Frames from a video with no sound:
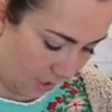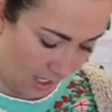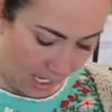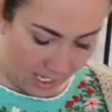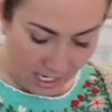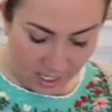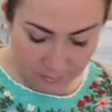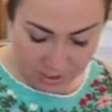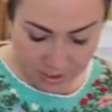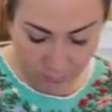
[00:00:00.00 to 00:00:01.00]
And I'm
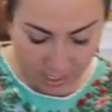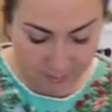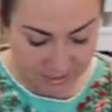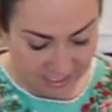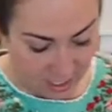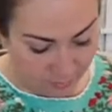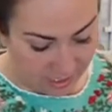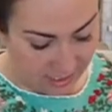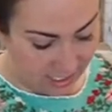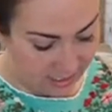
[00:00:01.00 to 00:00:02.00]
just going to wipe this down because,
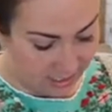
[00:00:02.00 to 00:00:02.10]
like I said,